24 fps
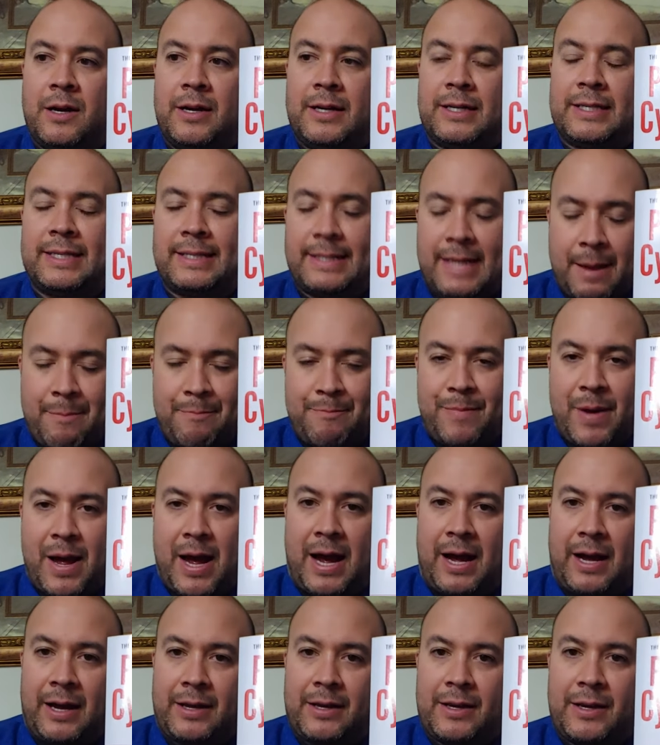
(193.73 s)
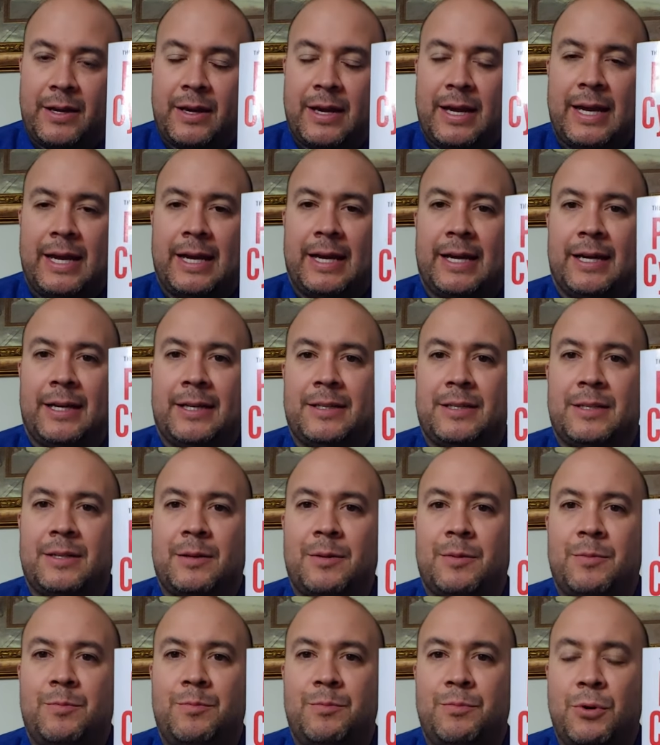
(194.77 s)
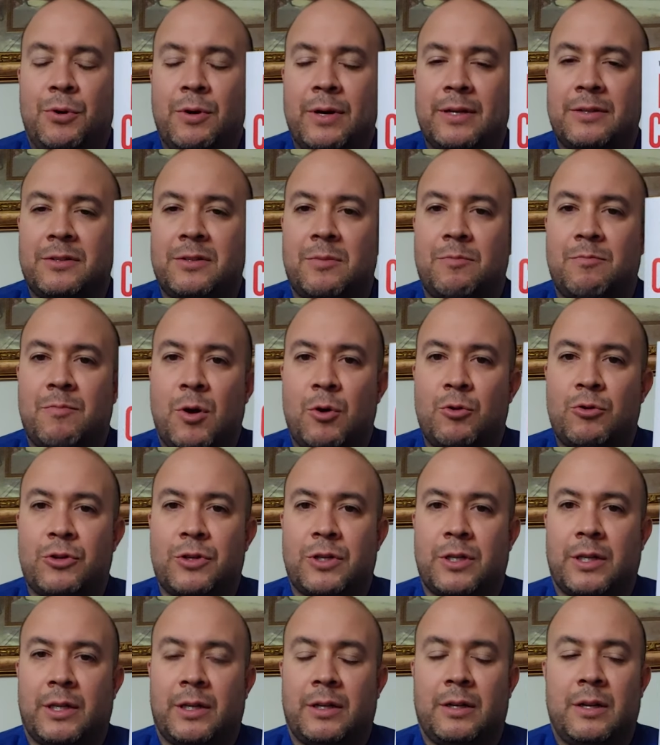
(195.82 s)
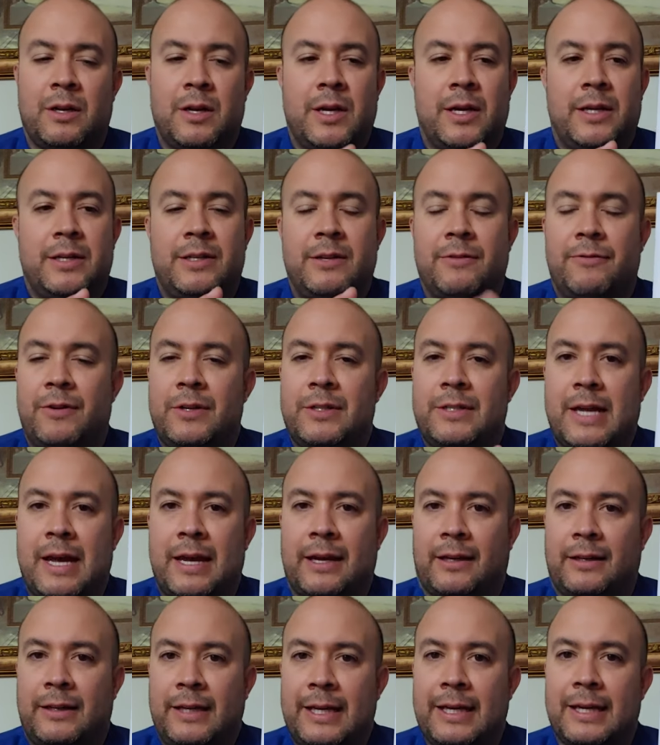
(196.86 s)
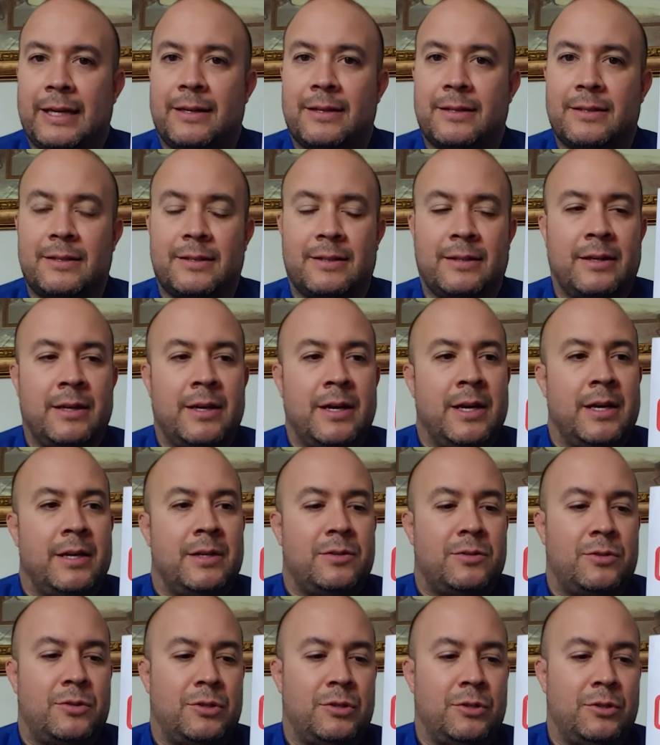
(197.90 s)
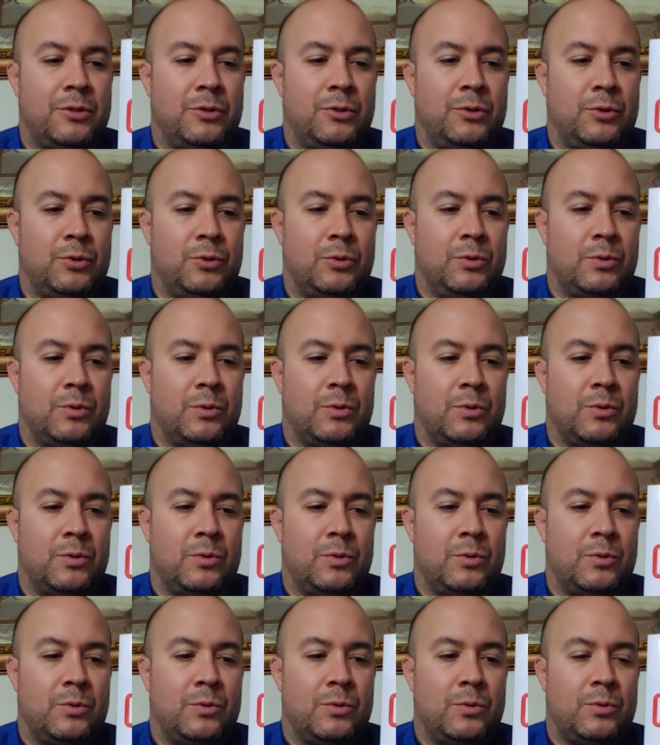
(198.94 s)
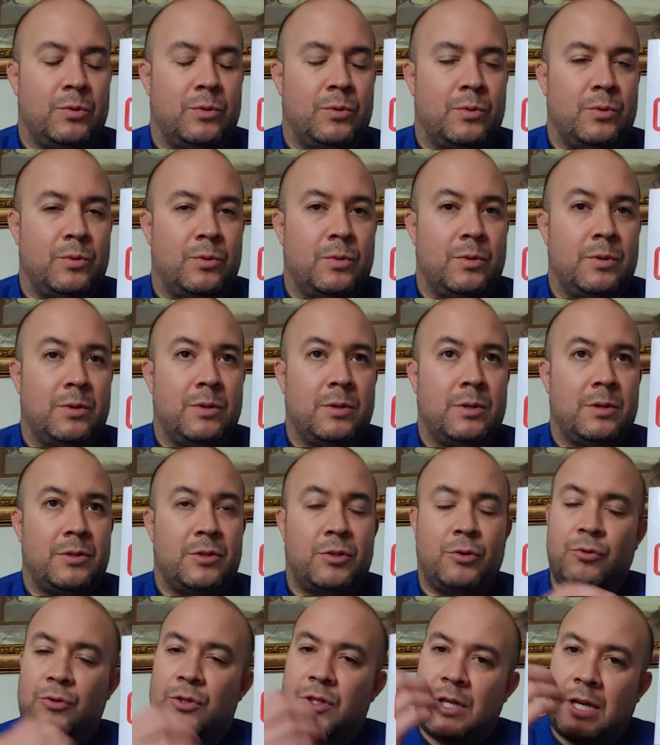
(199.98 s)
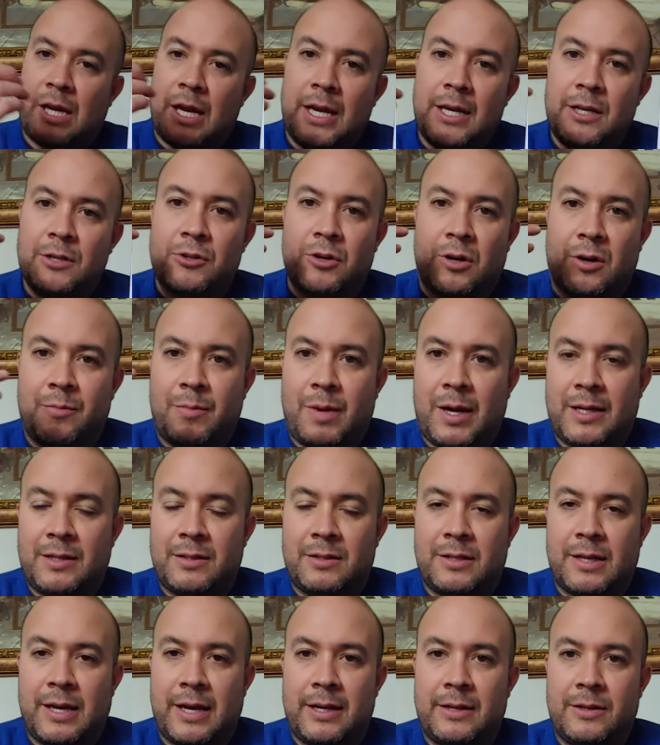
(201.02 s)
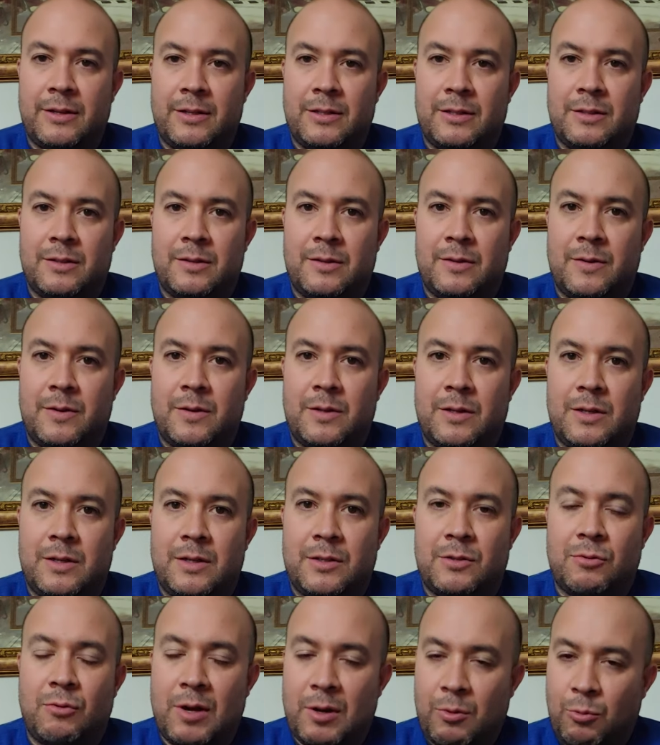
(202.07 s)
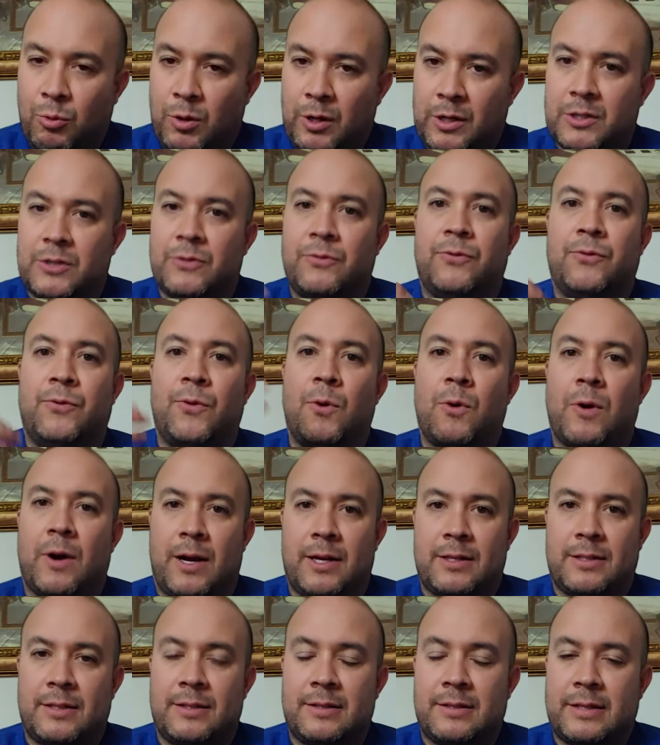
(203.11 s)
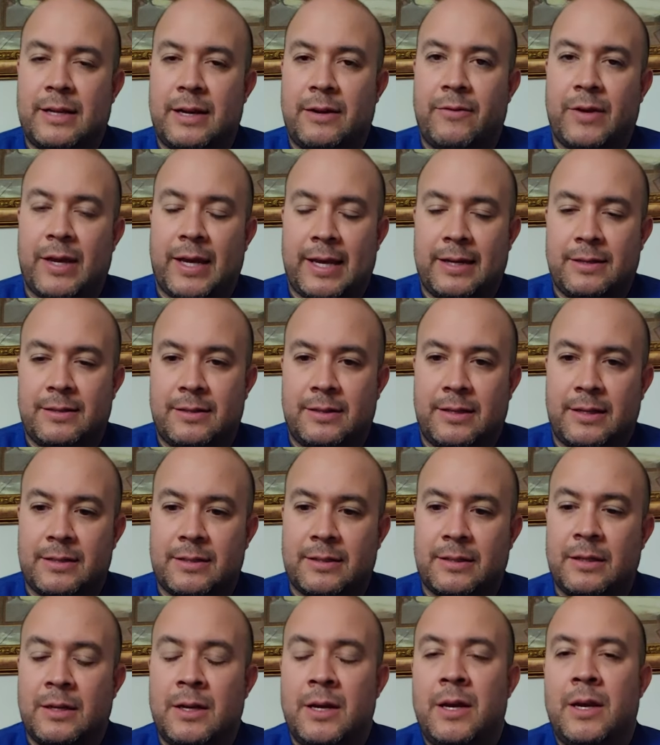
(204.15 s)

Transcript: step back and put into motion different techniques to to change our mindset so it works for us instead of against us.